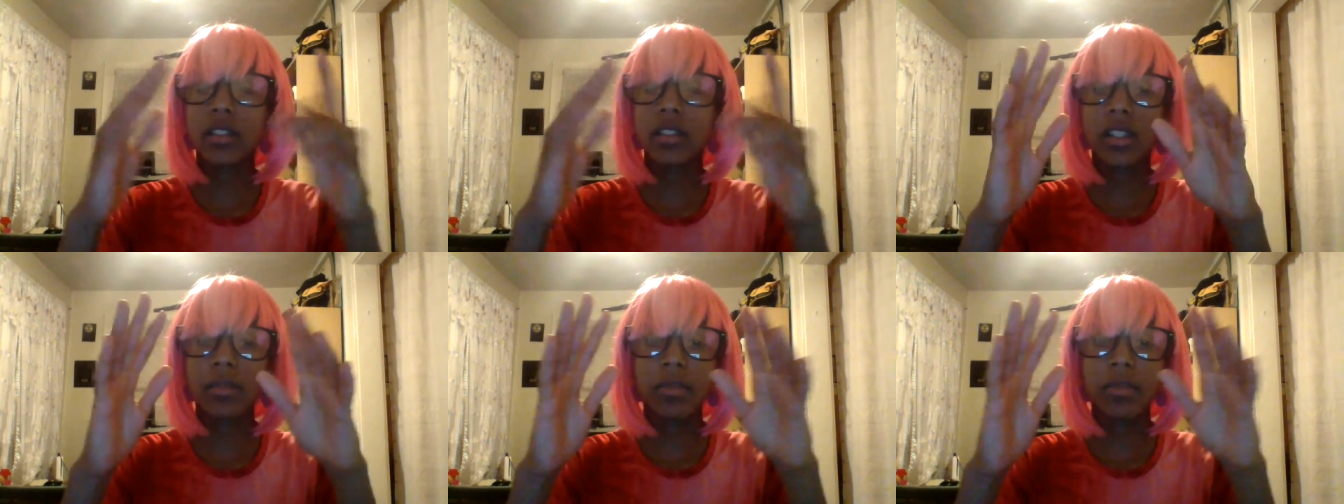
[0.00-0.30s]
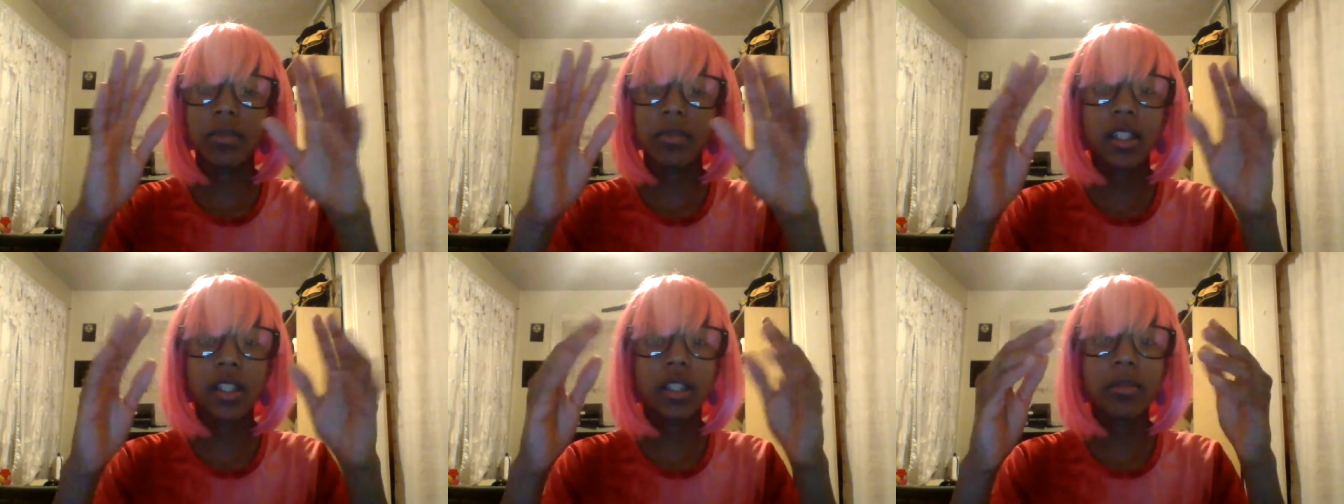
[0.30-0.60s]
I'm
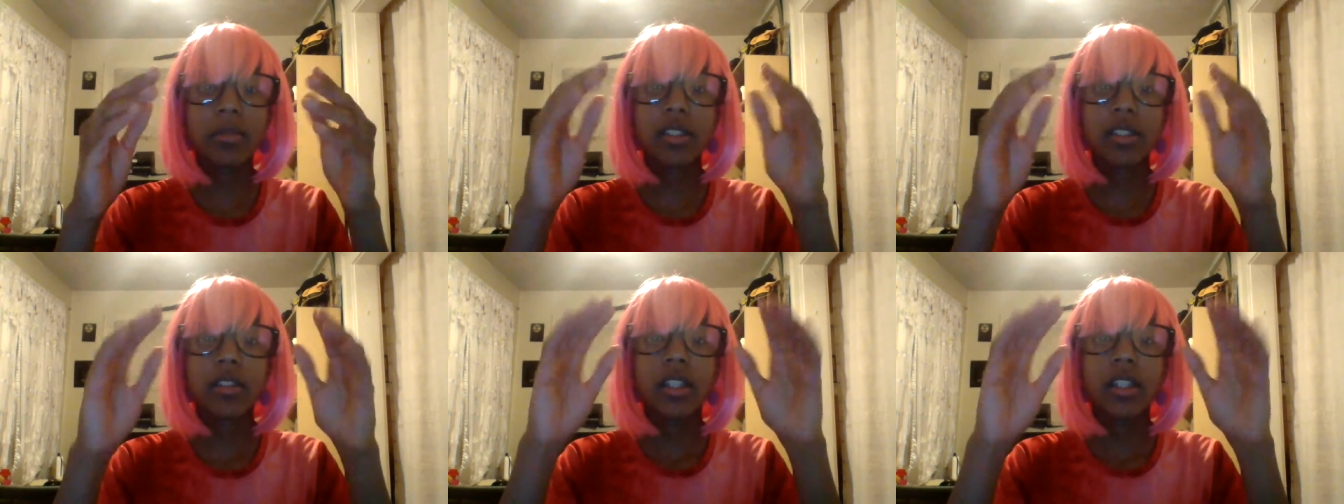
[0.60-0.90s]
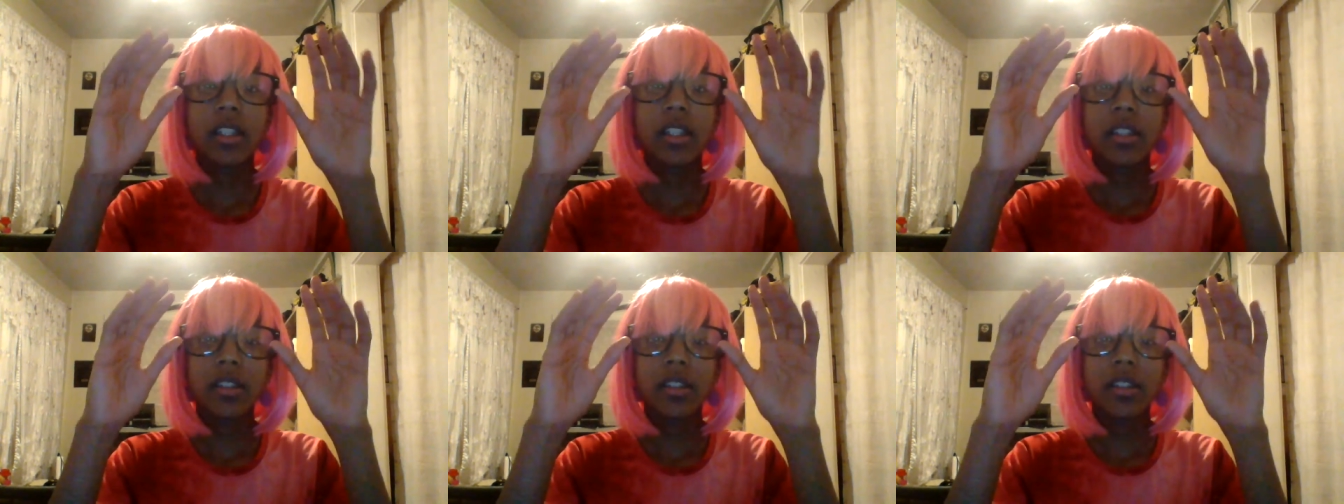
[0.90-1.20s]
getting ahead of myself.
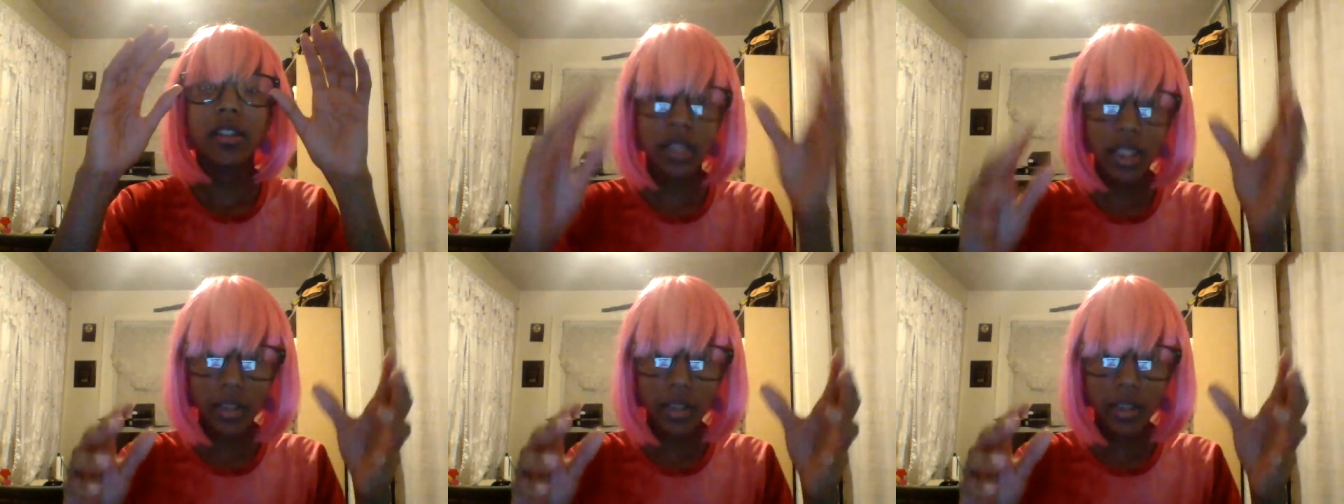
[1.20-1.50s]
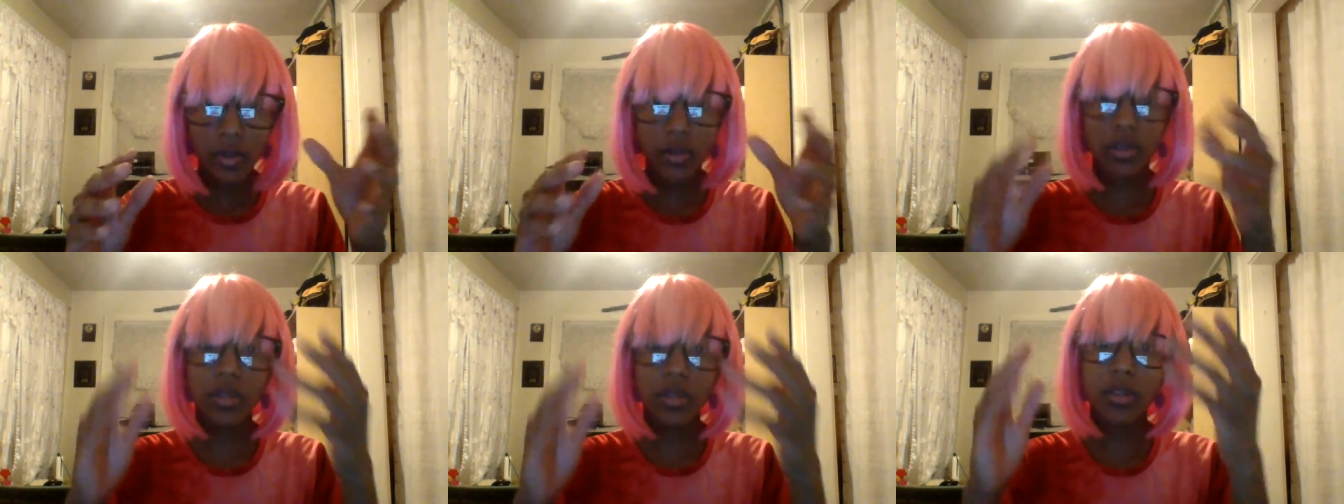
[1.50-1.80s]
City
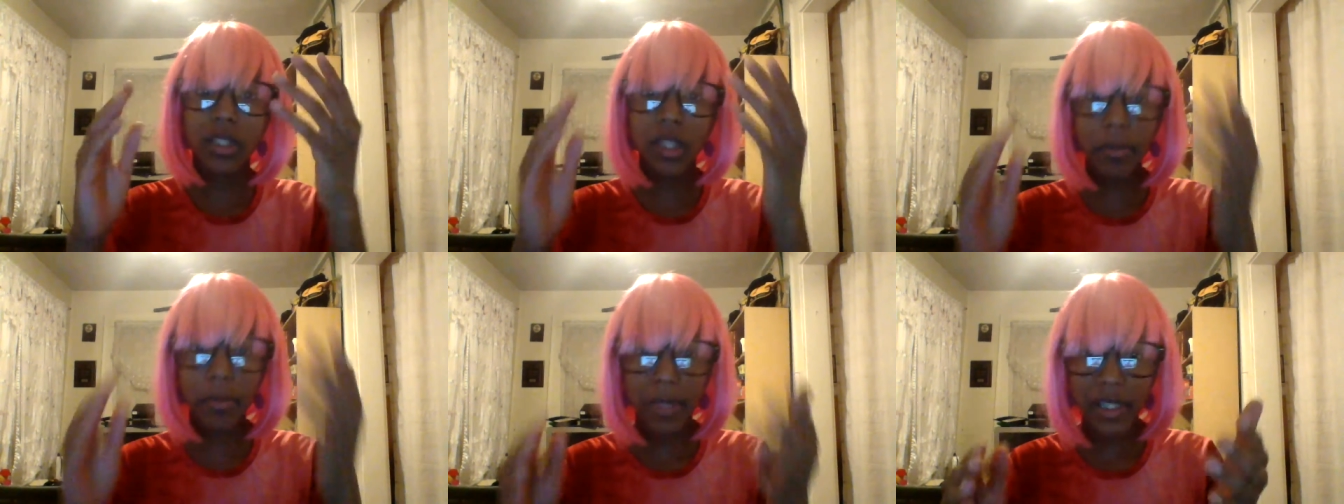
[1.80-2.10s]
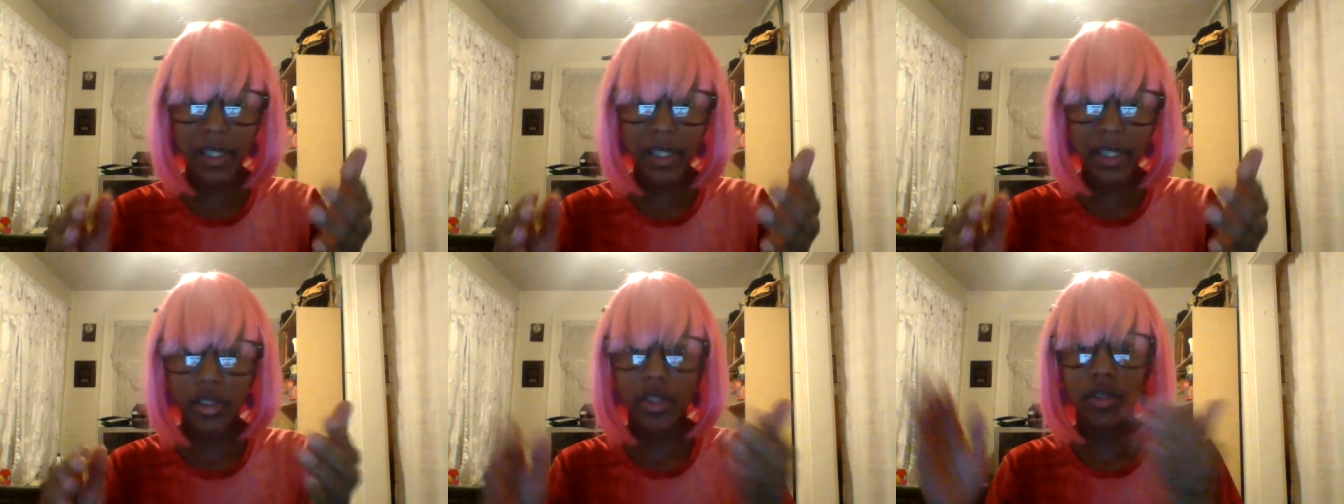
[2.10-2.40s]
Folk, you take a
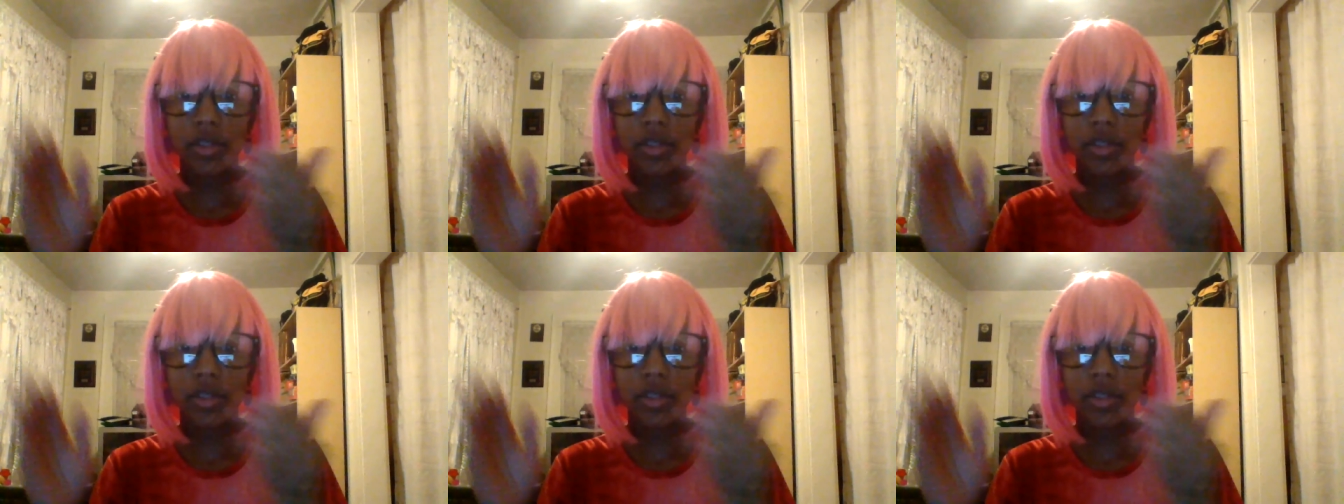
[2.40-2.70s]
bus to the